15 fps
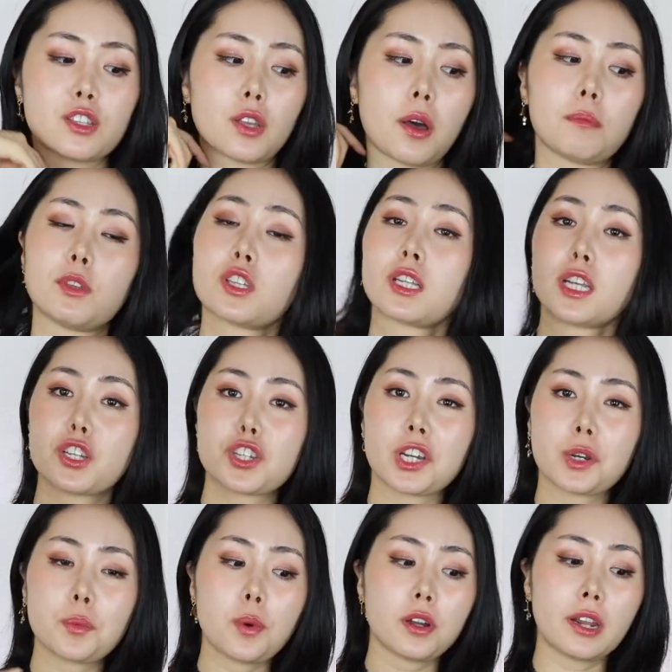So I'm just gonna
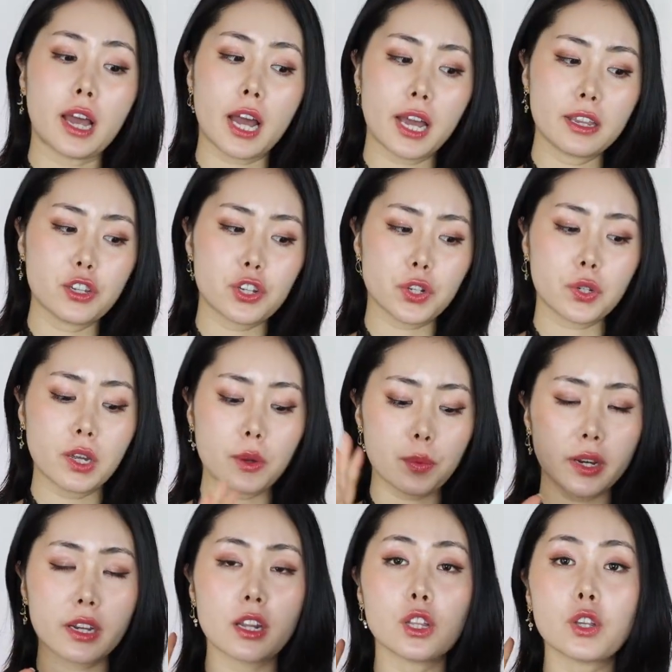share what I drew and we're
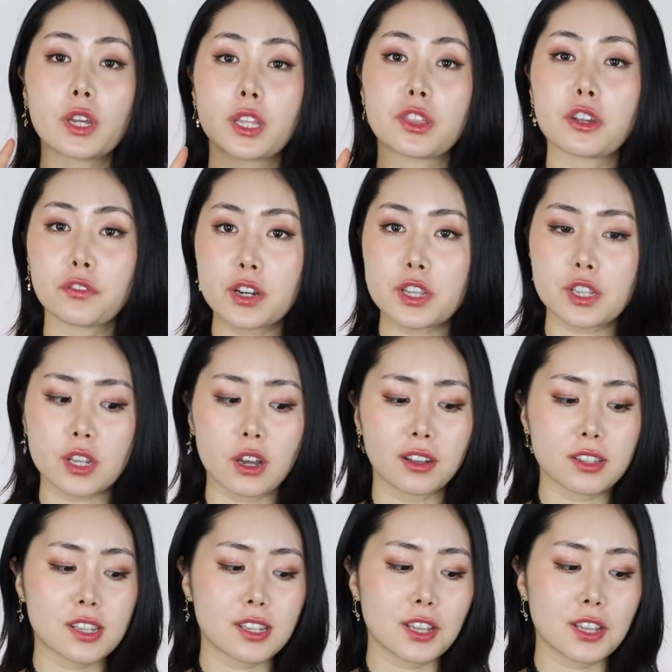gonna look at the results.